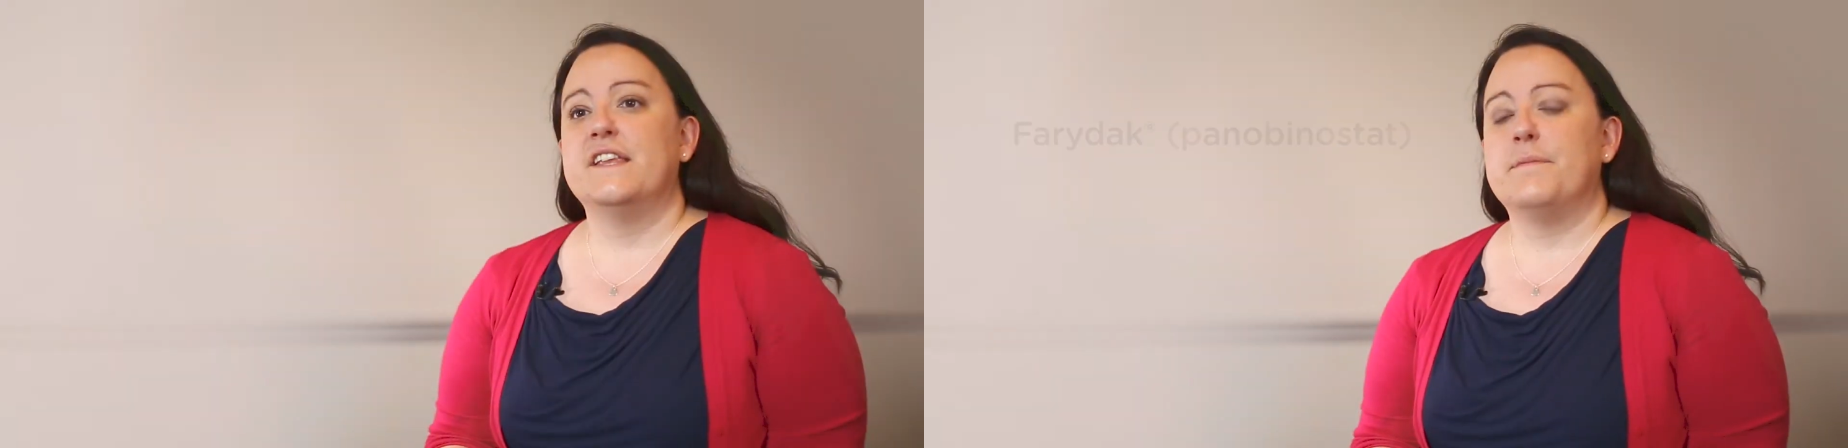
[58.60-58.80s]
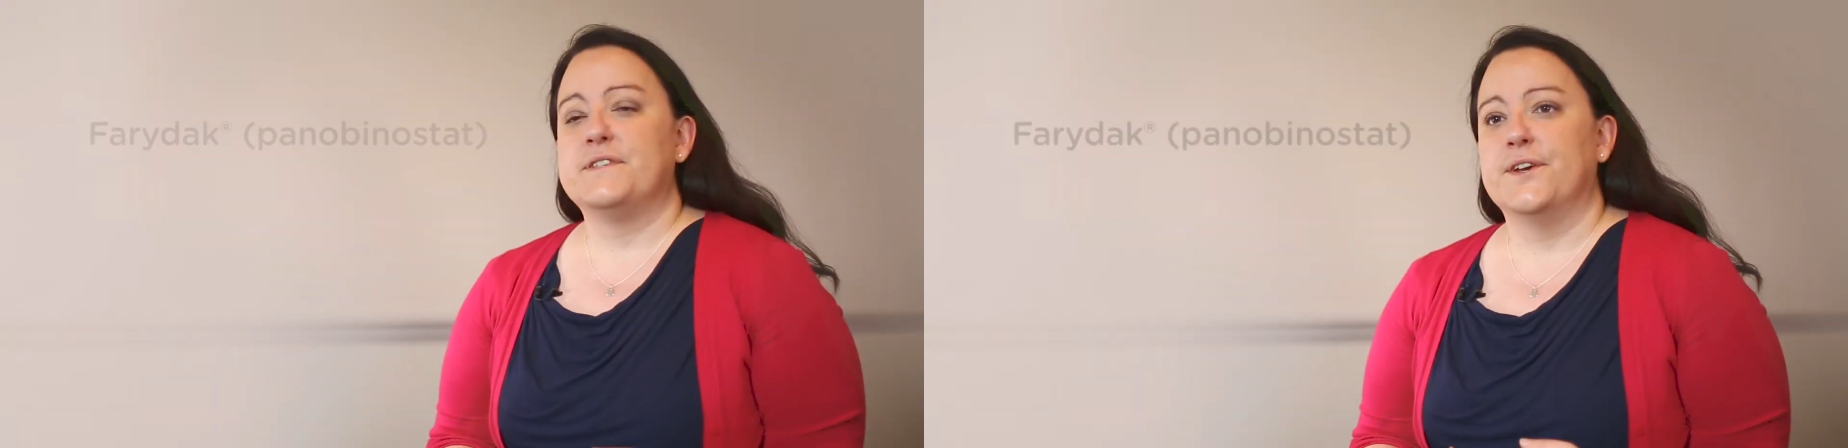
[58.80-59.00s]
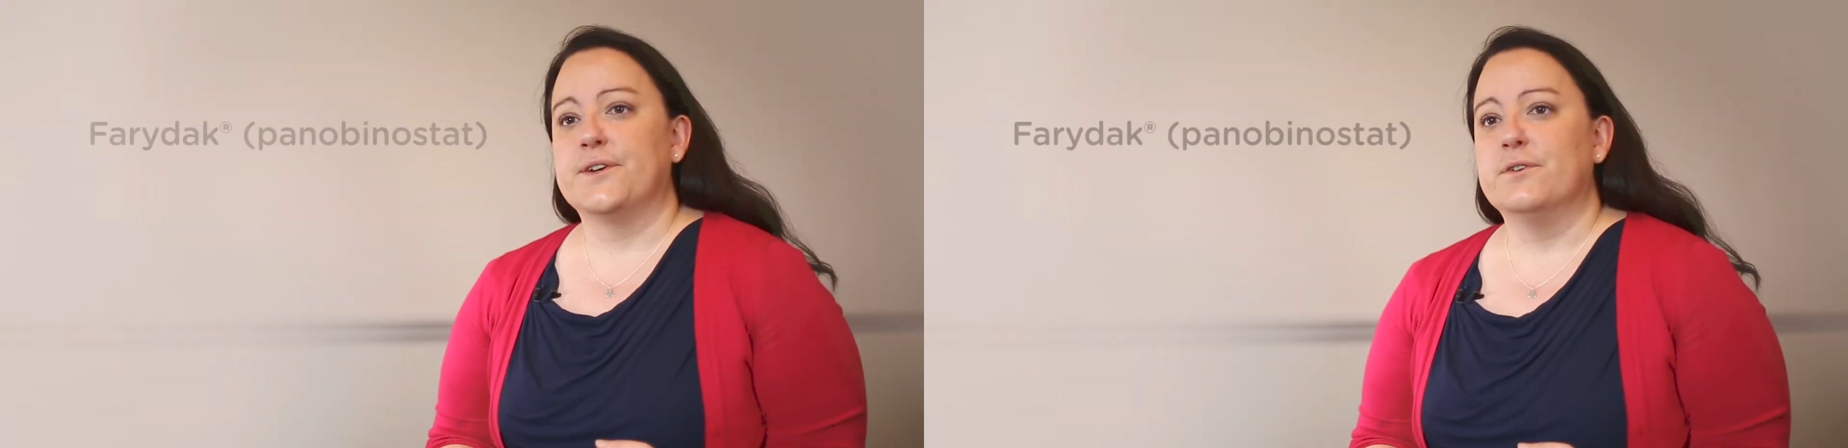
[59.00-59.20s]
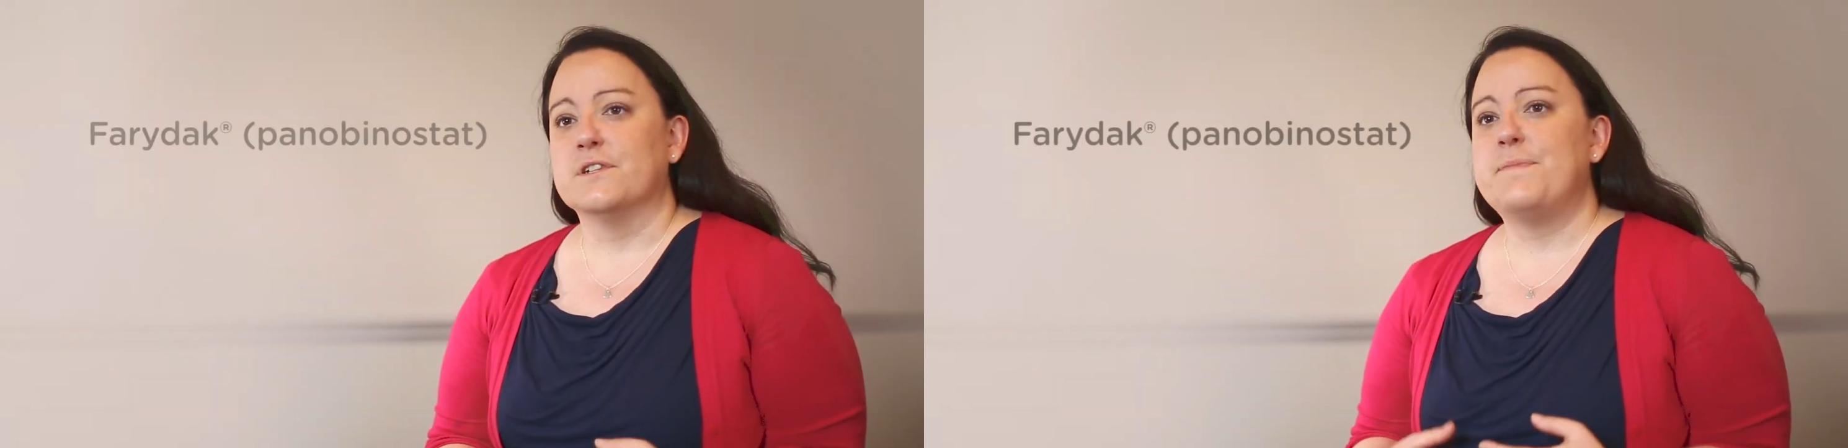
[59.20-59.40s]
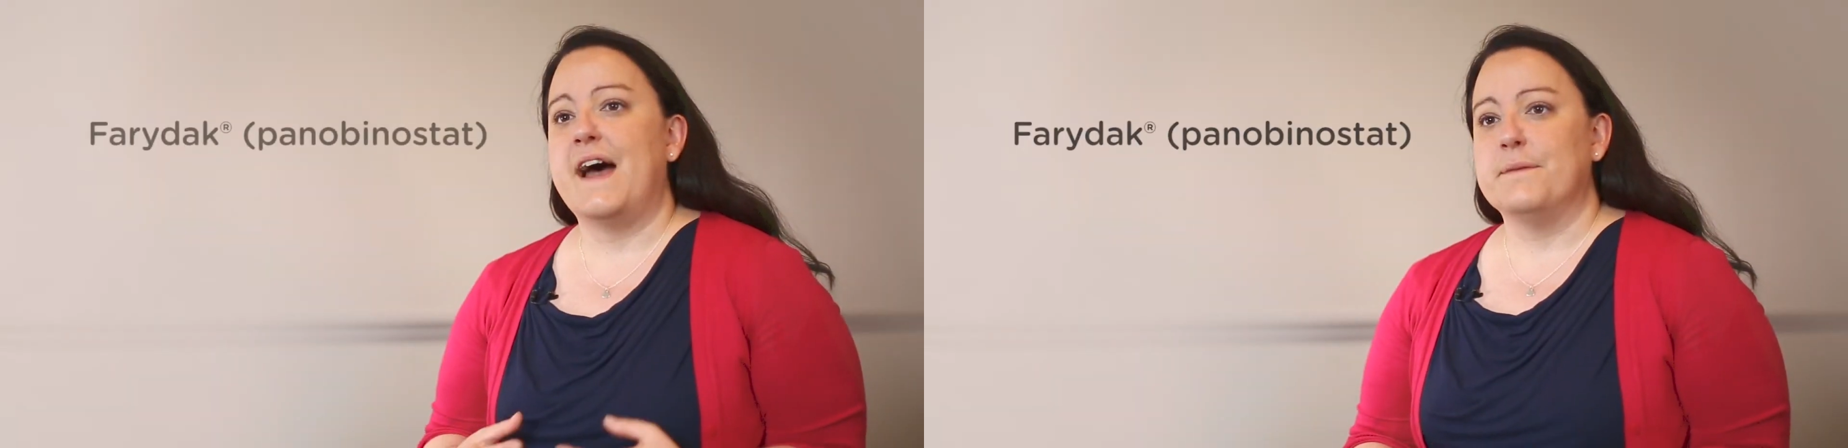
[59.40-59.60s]
inhibitor
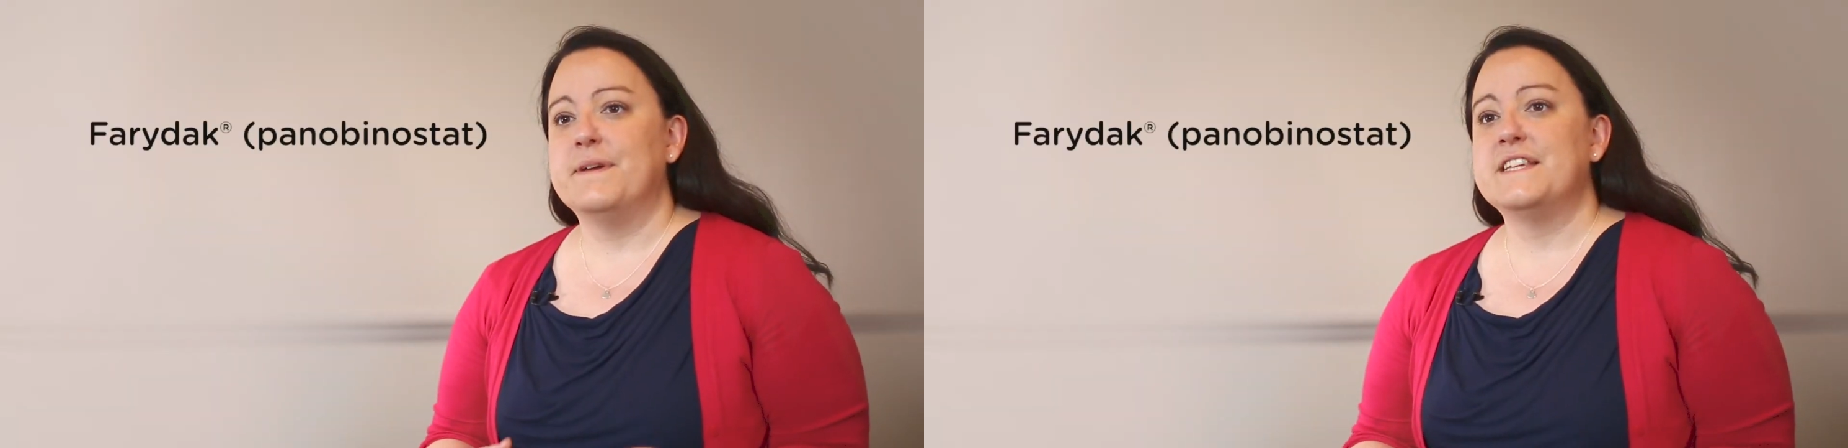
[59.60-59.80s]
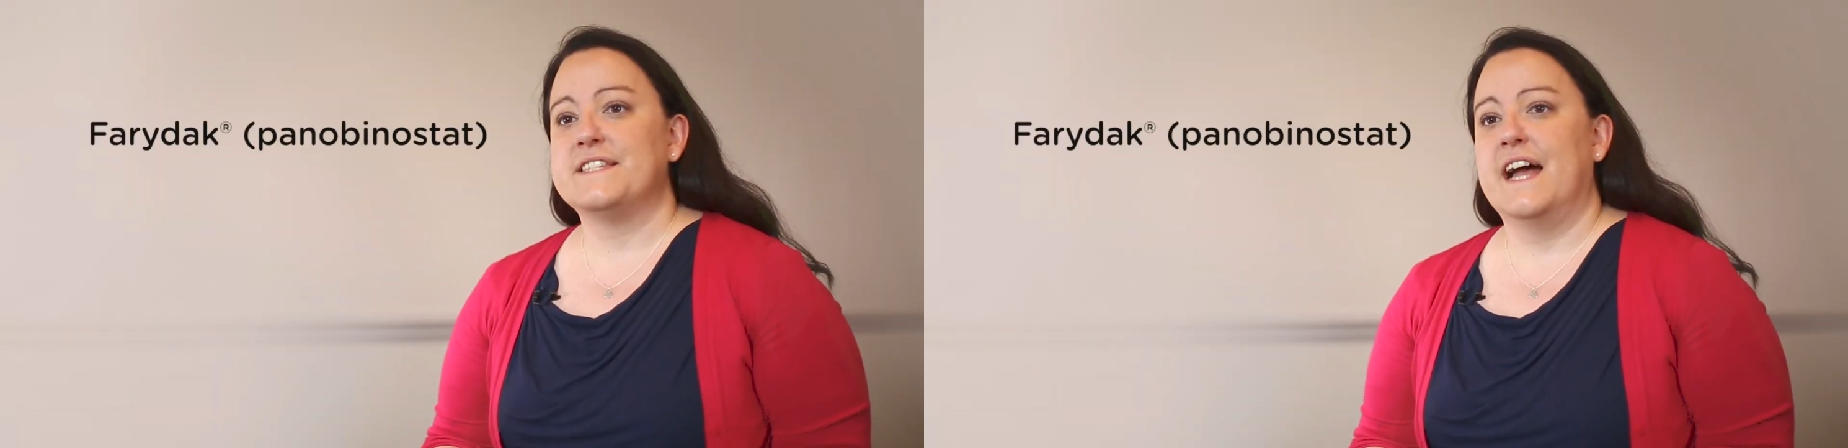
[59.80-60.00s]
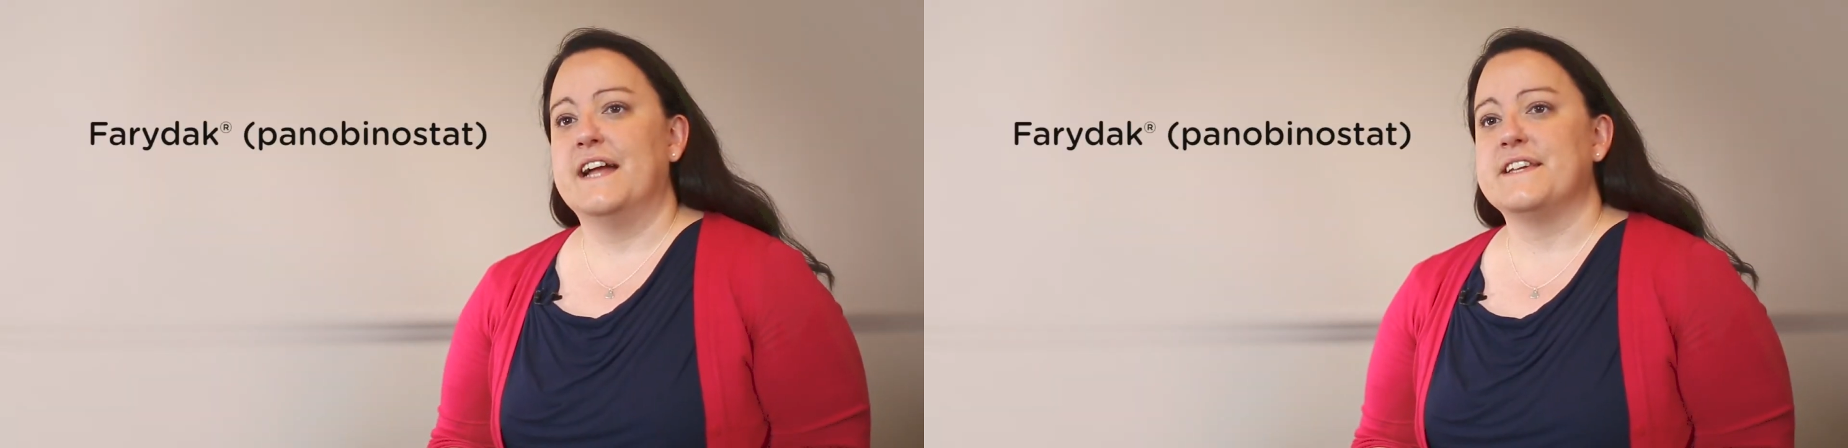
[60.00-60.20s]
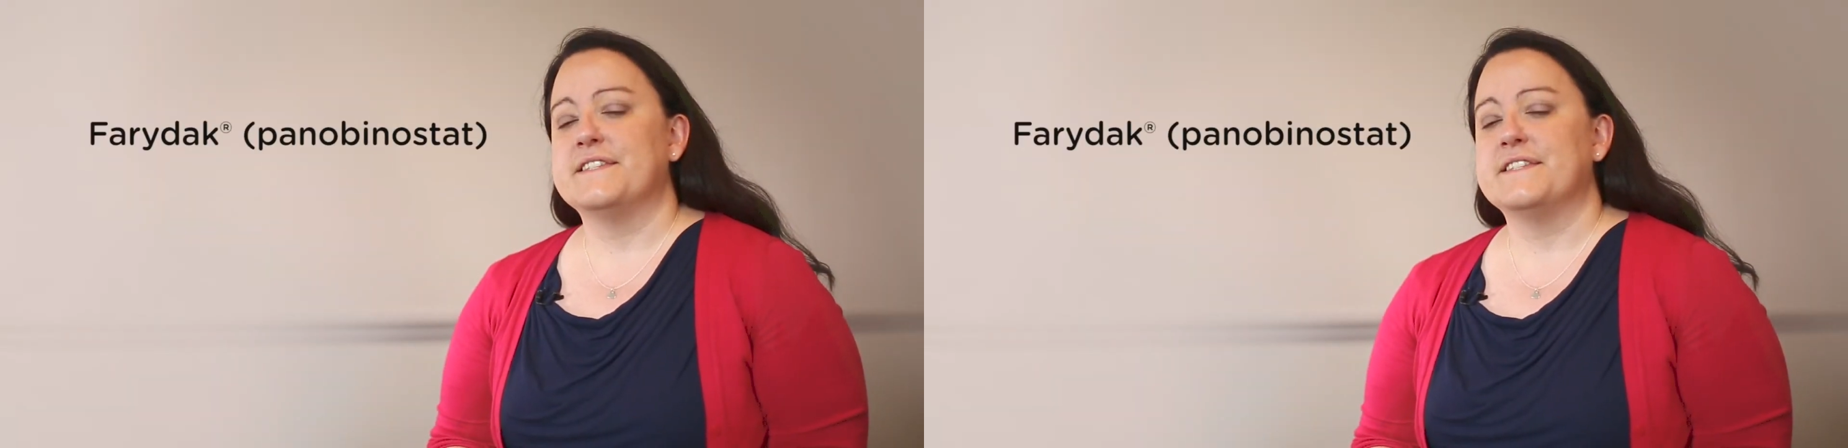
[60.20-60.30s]
called panobinostat